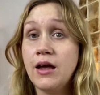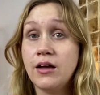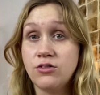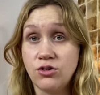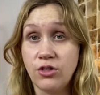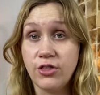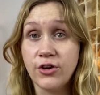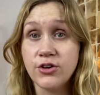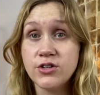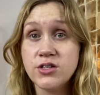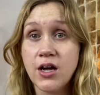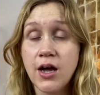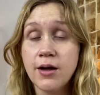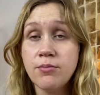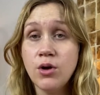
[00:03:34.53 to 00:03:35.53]
and a third
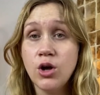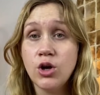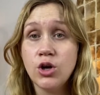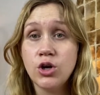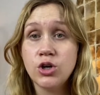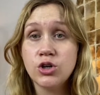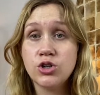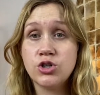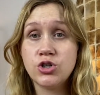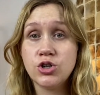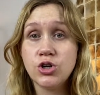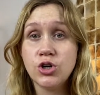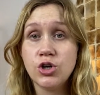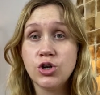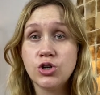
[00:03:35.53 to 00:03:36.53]
time, shh,
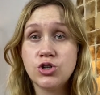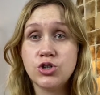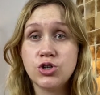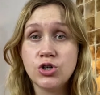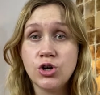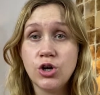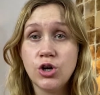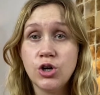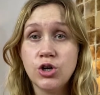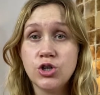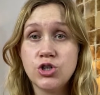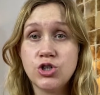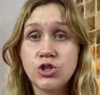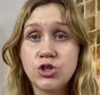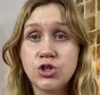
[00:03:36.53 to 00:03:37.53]
shh,
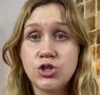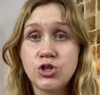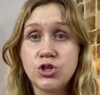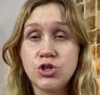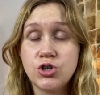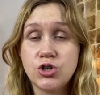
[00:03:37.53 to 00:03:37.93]
shh.